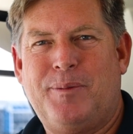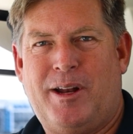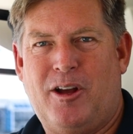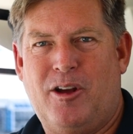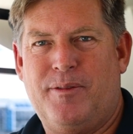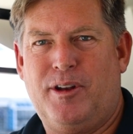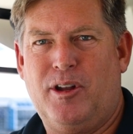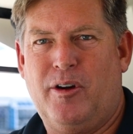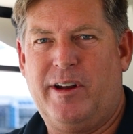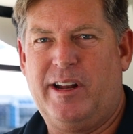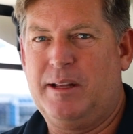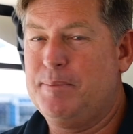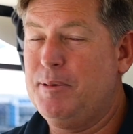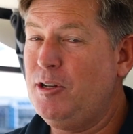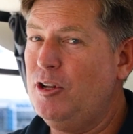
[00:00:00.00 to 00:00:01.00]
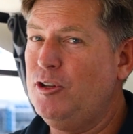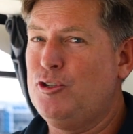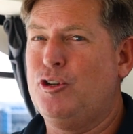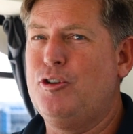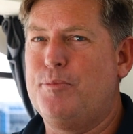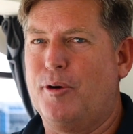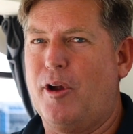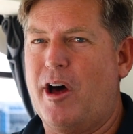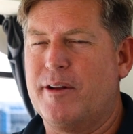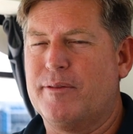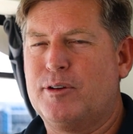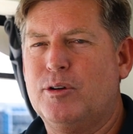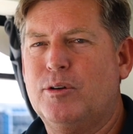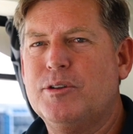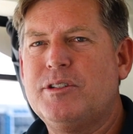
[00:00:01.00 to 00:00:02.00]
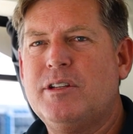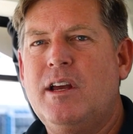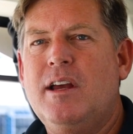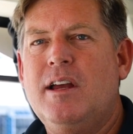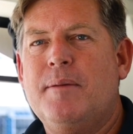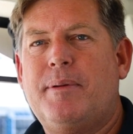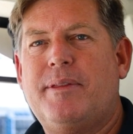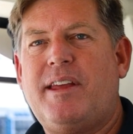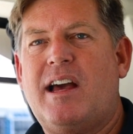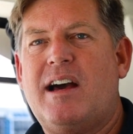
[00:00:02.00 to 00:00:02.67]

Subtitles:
when overnighting, but not too bright of course. But the